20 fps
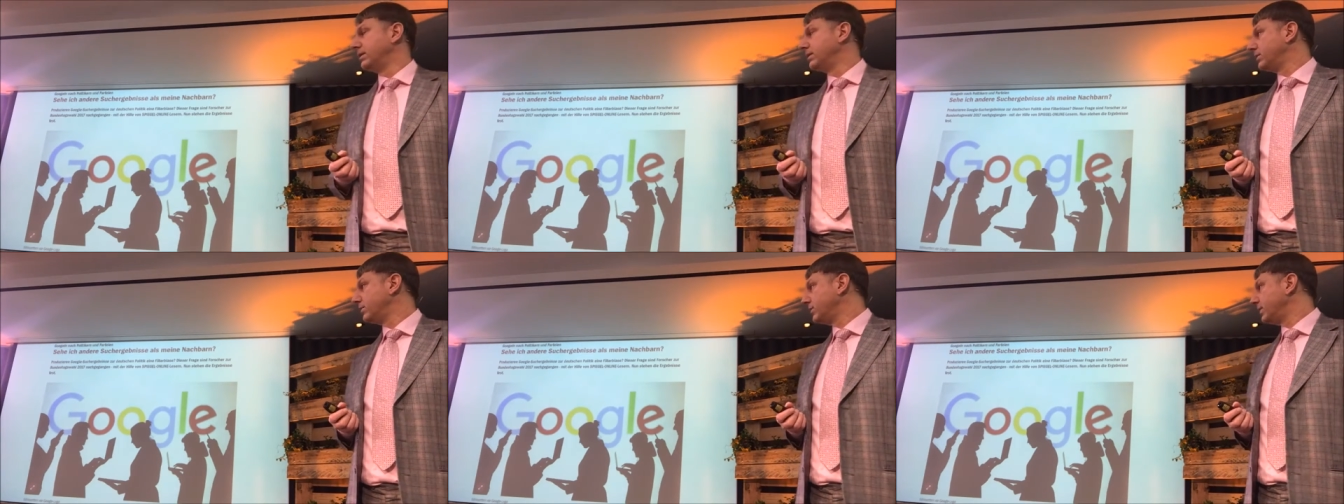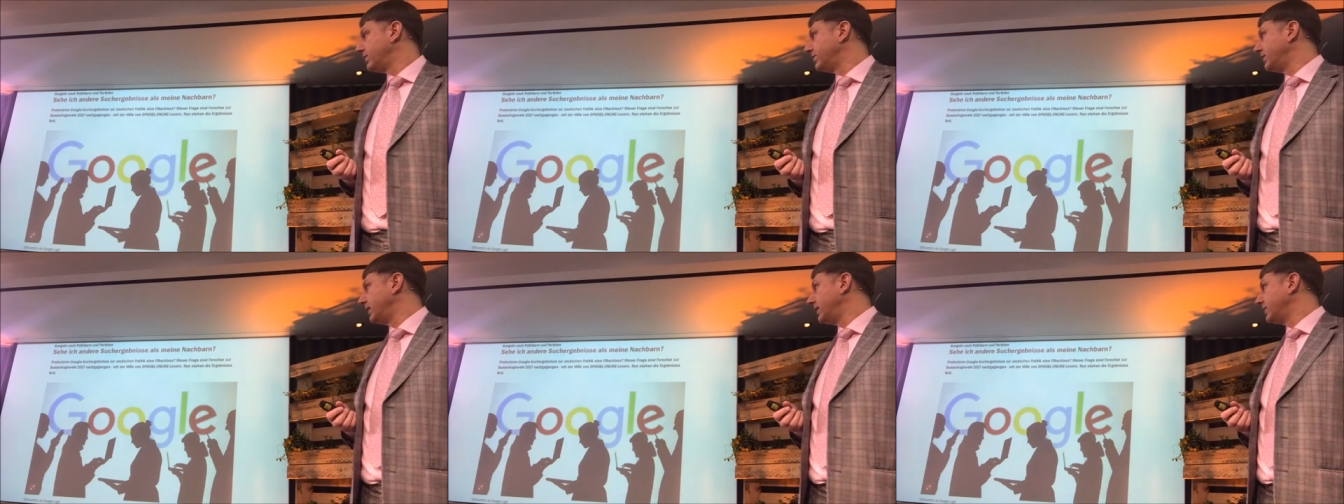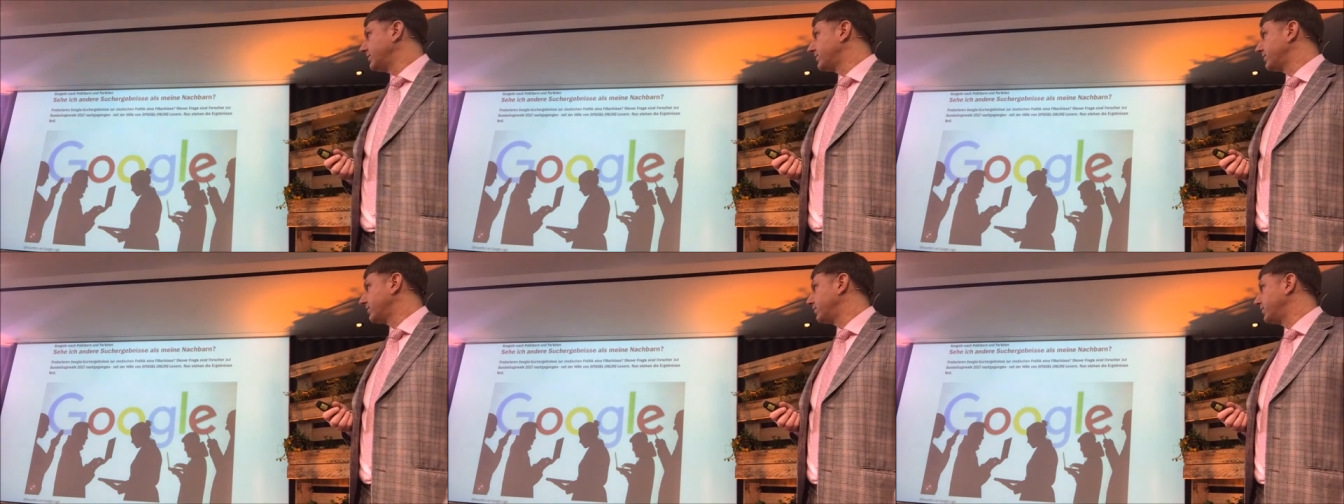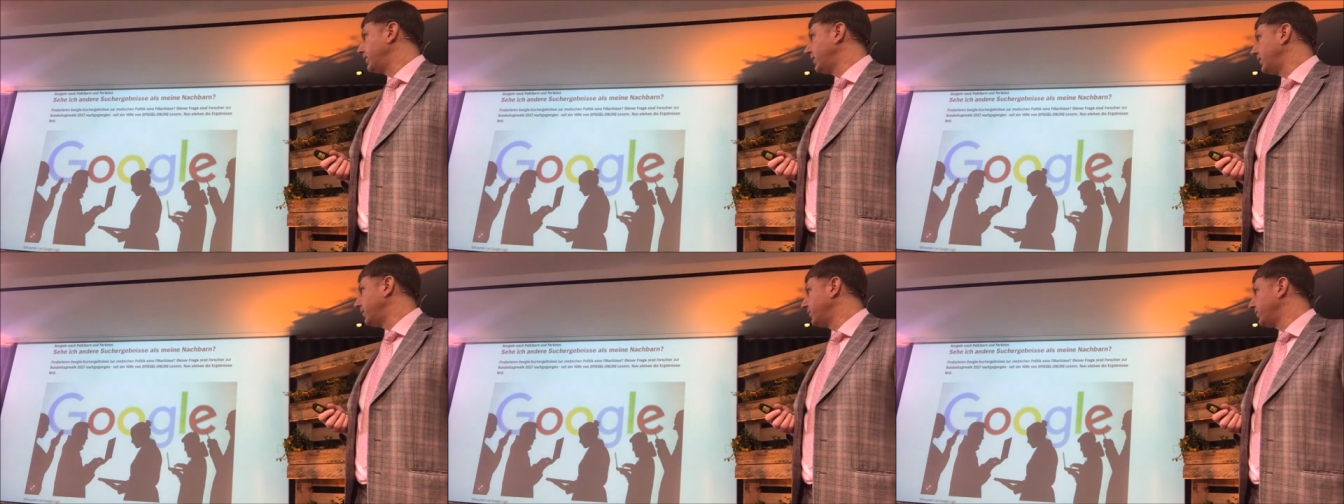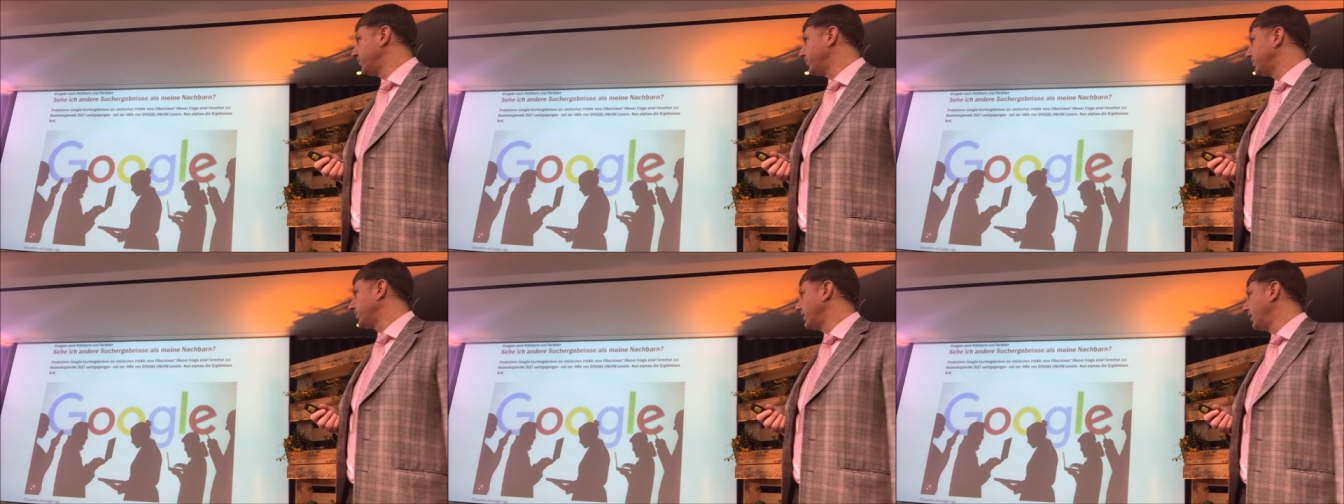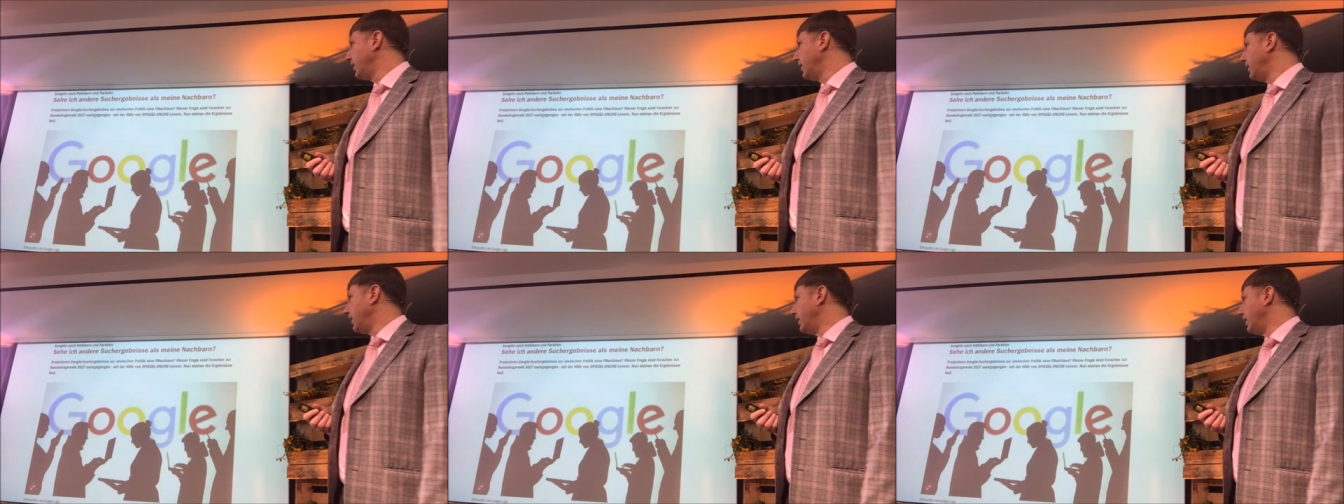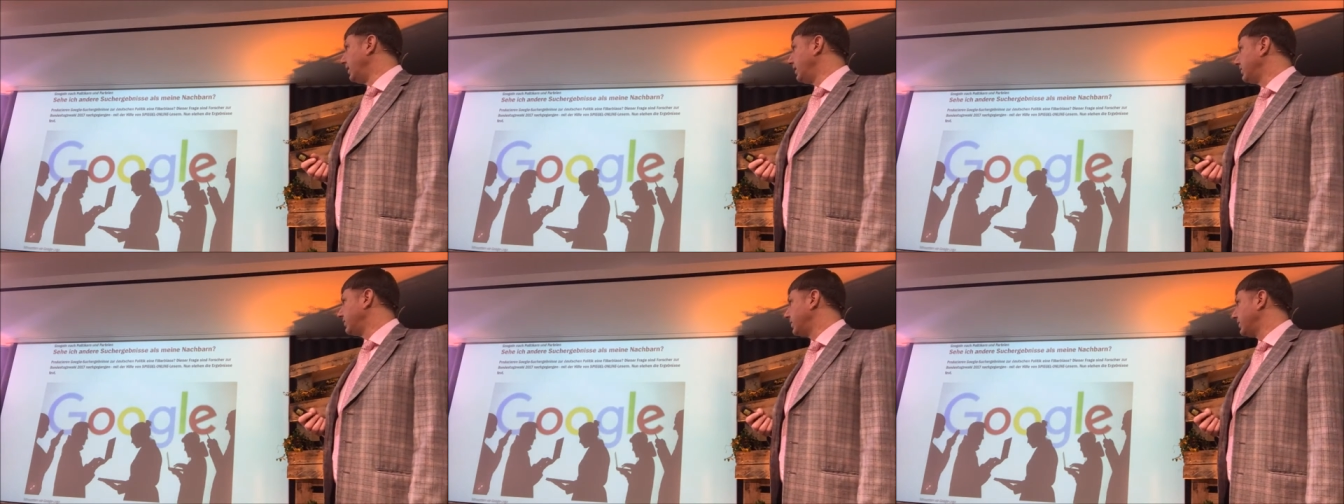the results of those,
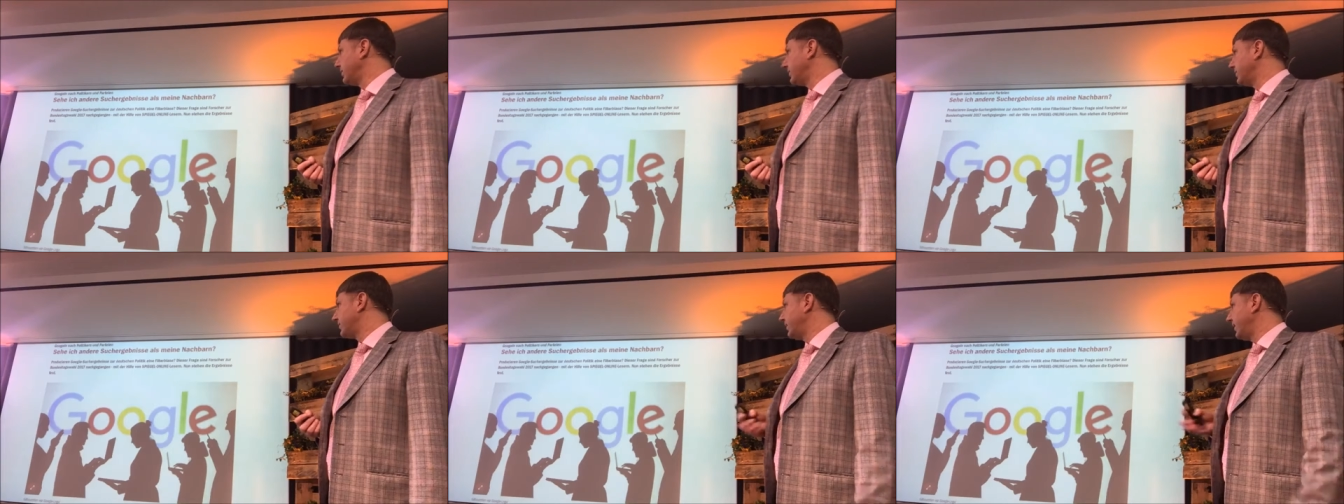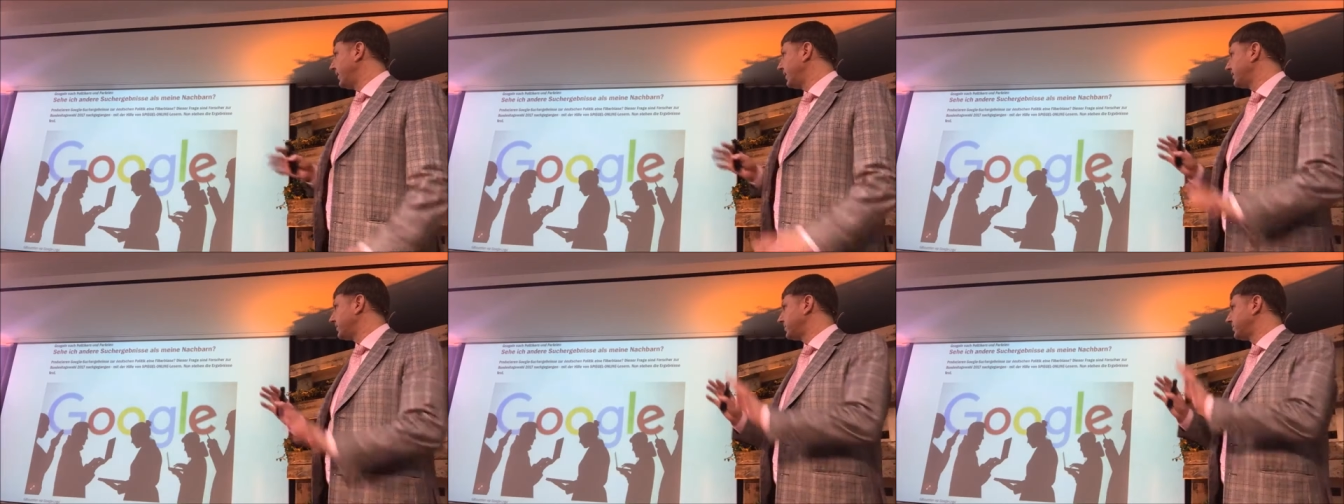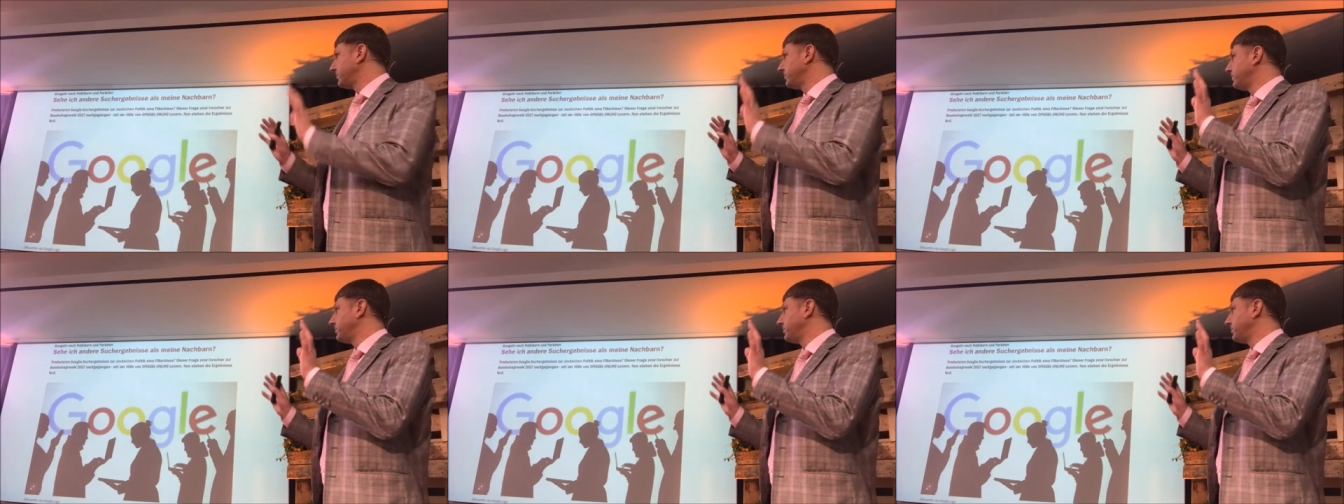it was said